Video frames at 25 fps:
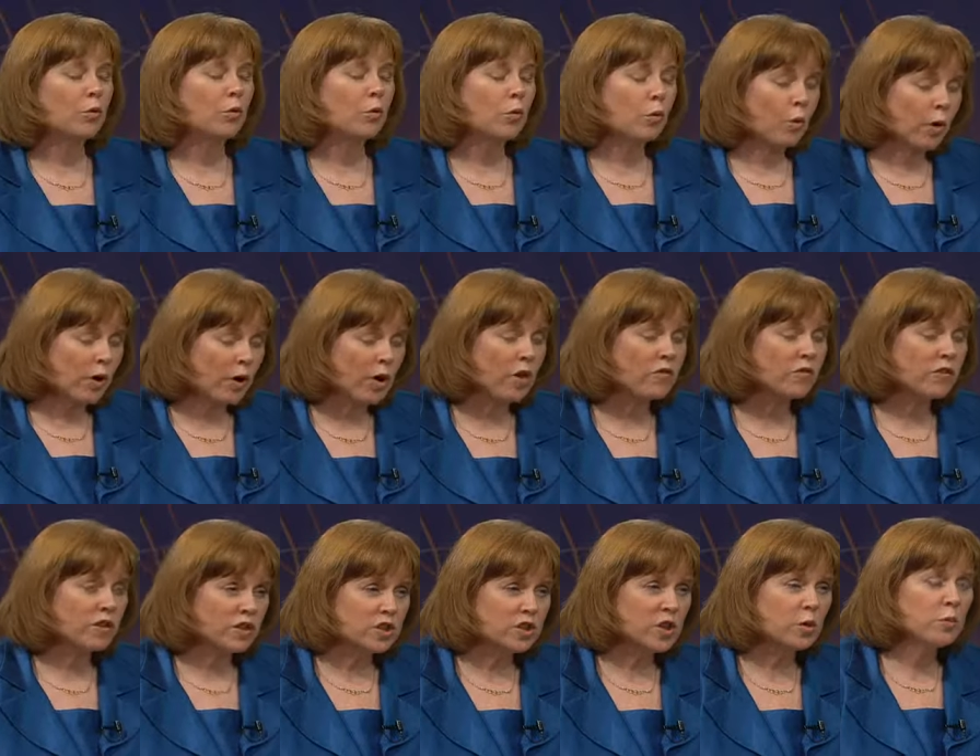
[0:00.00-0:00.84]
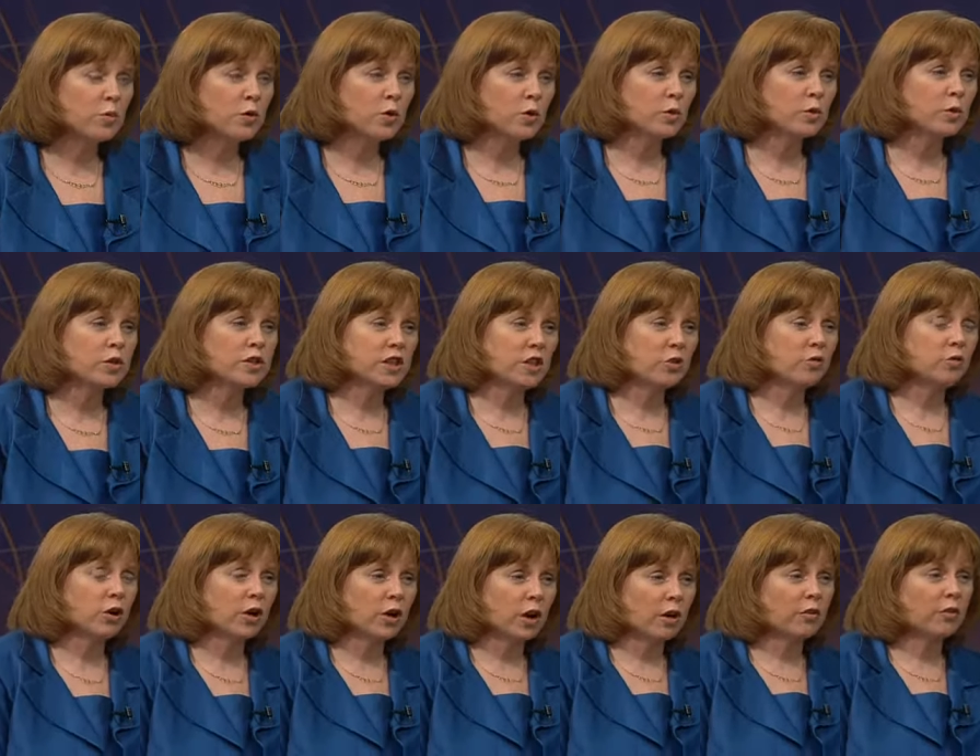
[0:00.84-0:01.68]
Quite often, someone who is in
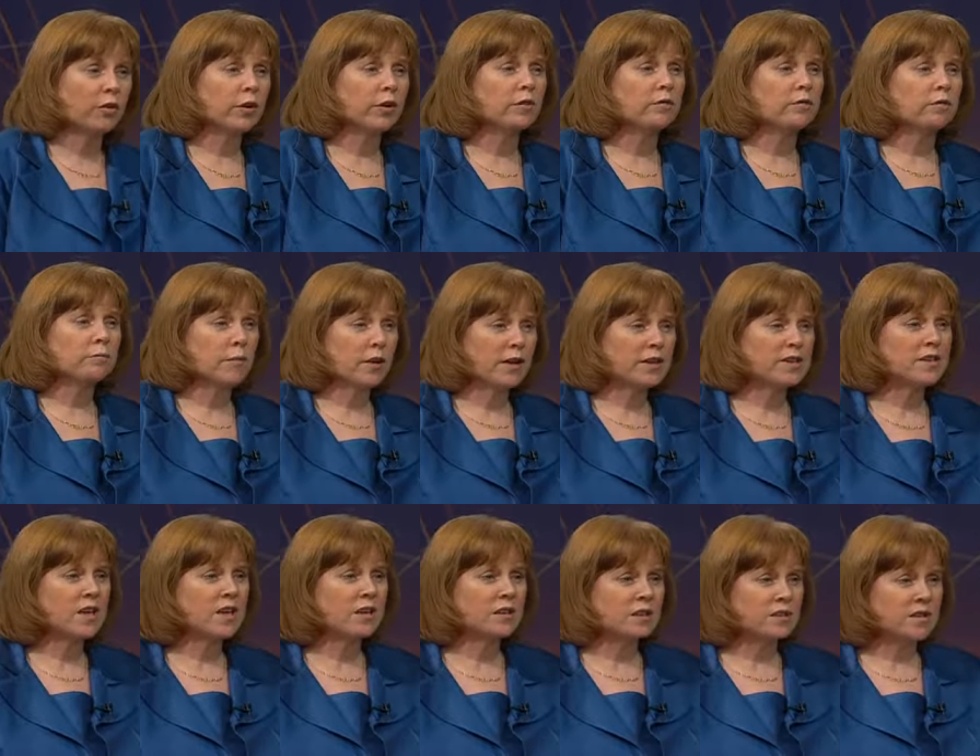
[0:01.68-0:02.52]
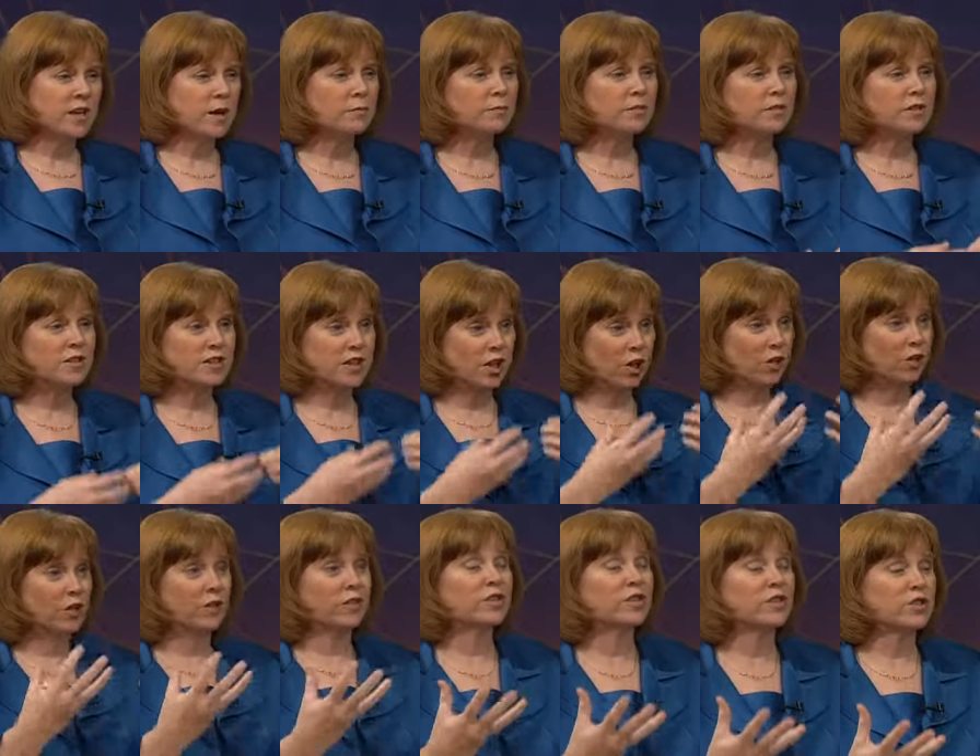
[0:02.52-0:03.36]
recovery makes mm -hmm. that mm-hmm. step to tell
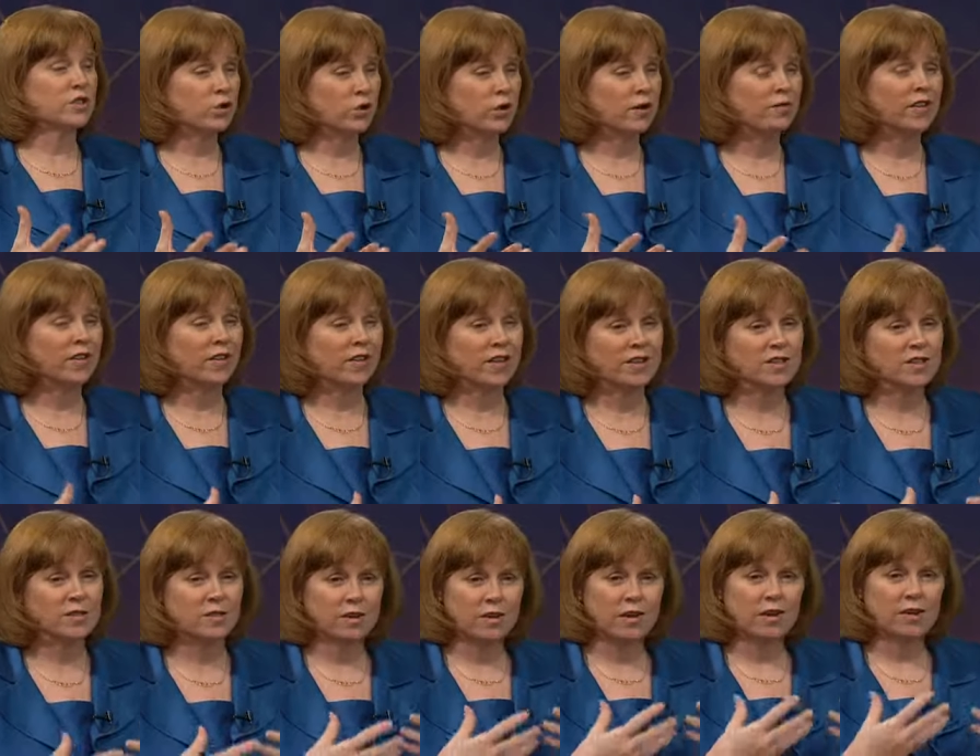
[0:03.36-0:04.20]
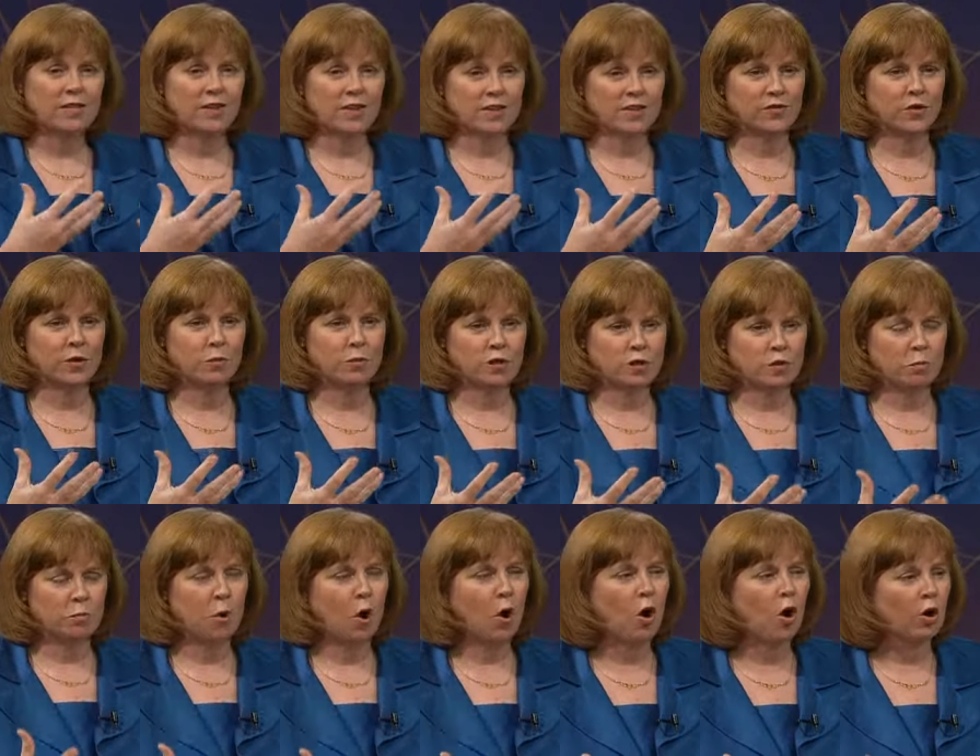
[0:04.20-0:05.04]
their, their, story. In fact, that's that's very much a
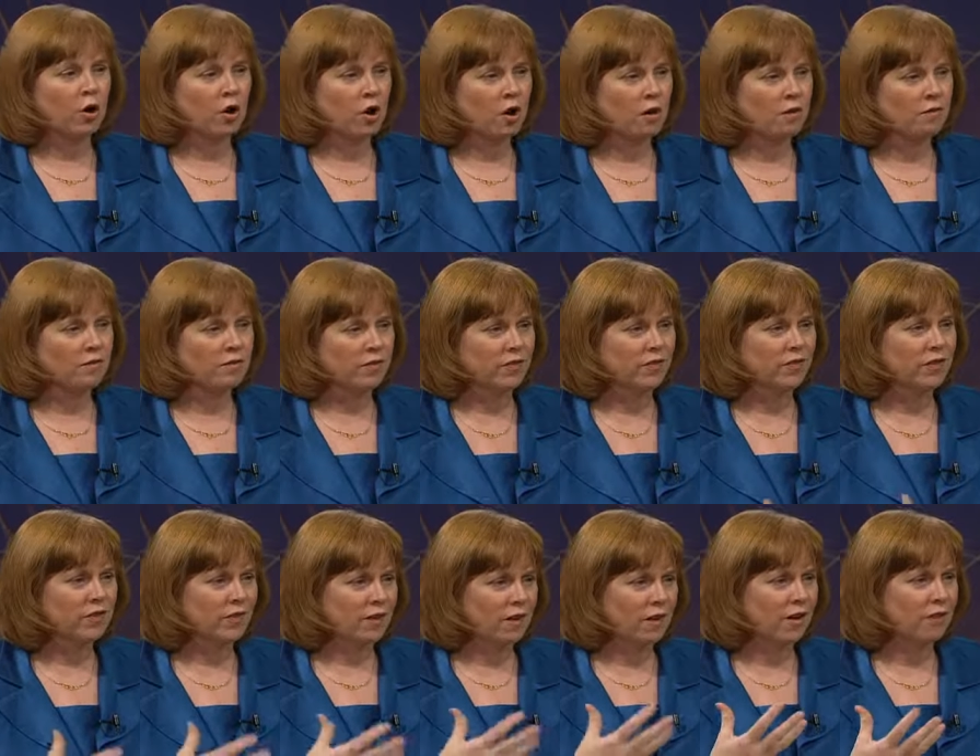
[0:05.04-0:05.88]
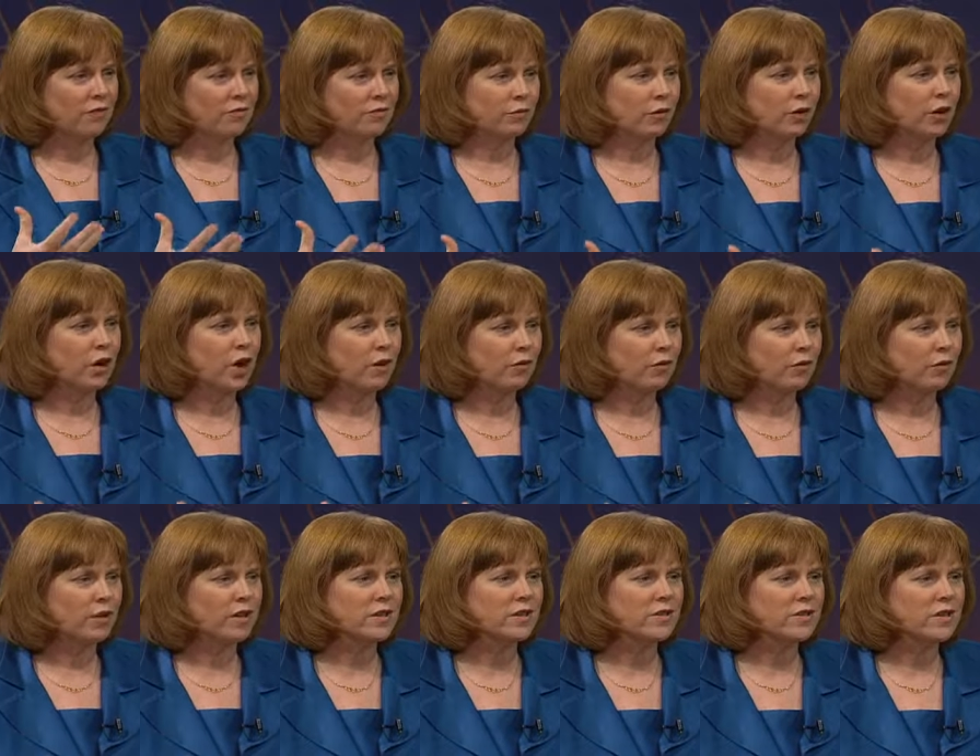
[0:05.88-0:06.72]
part of mm -hmm. of
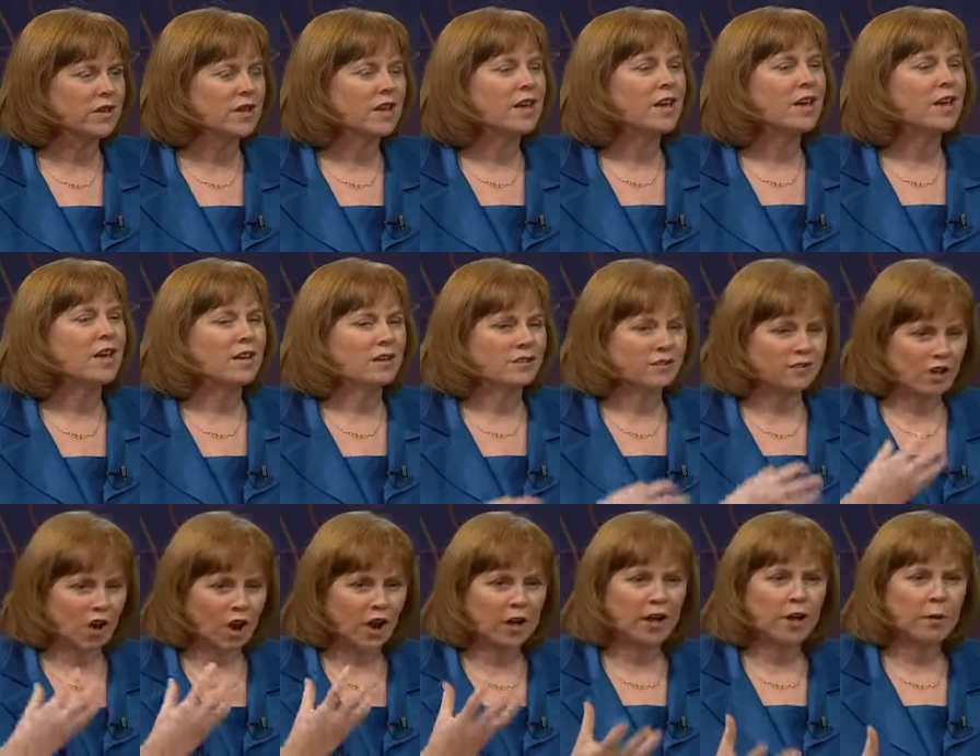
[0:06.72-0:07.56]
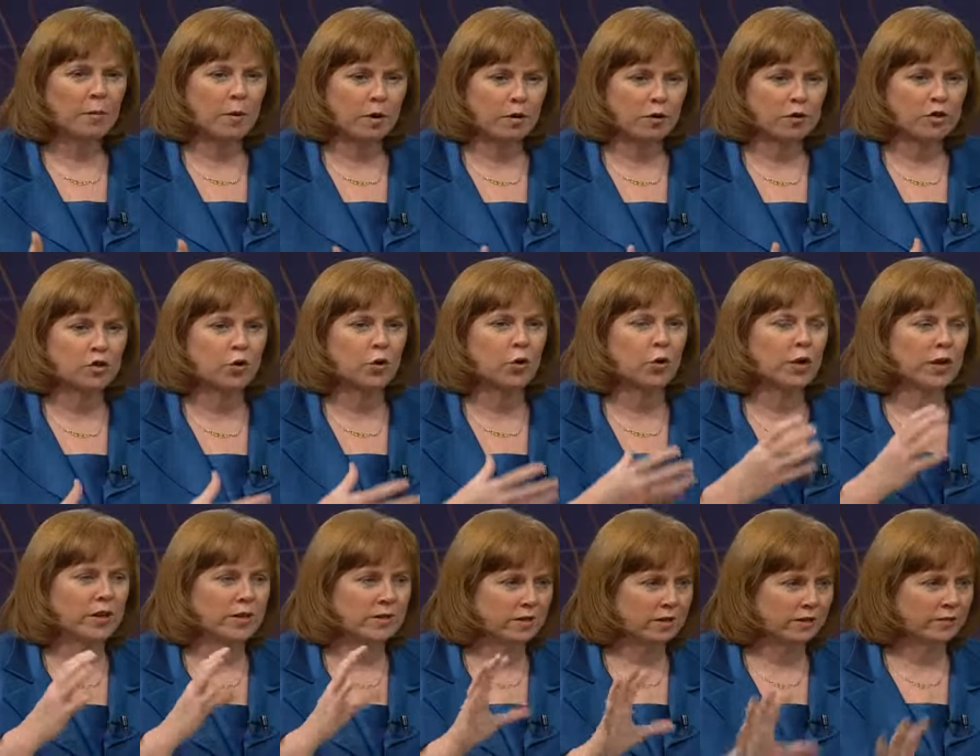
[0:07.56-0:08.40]
recovery is talking about your
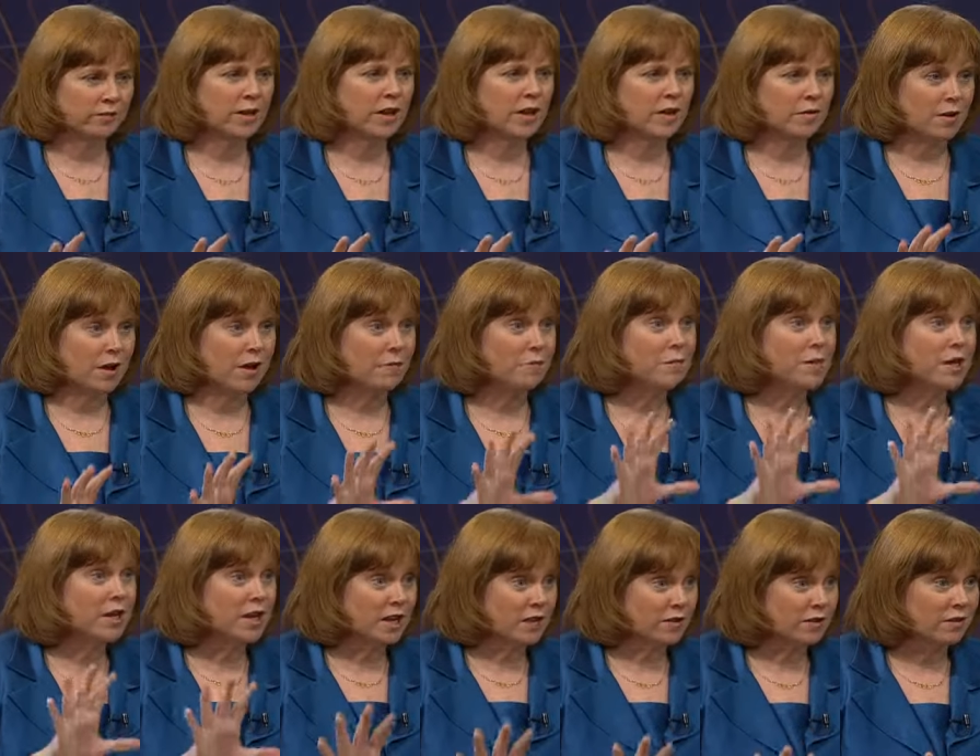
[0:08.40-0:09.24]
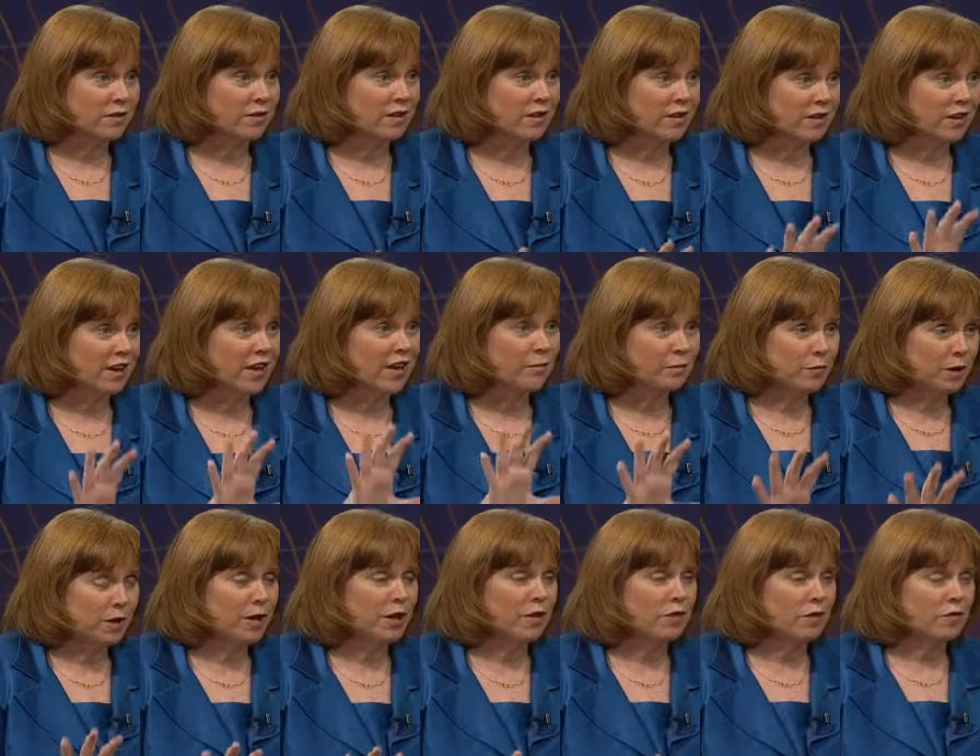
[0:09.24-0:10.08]
story and, and admitting
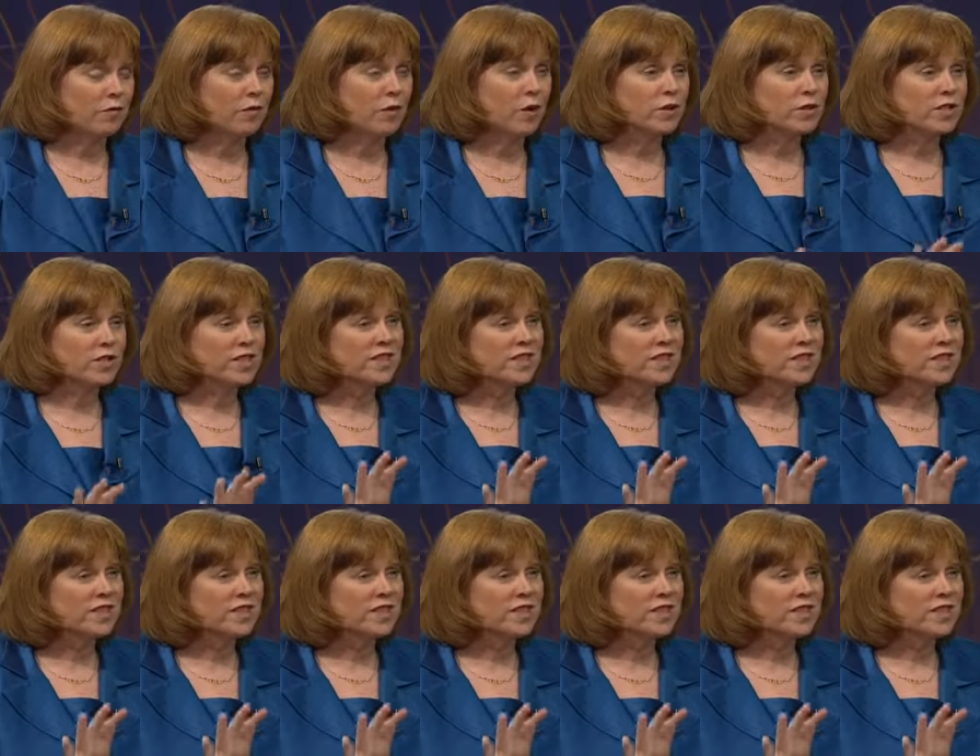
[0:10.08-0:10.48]
admitting the faults.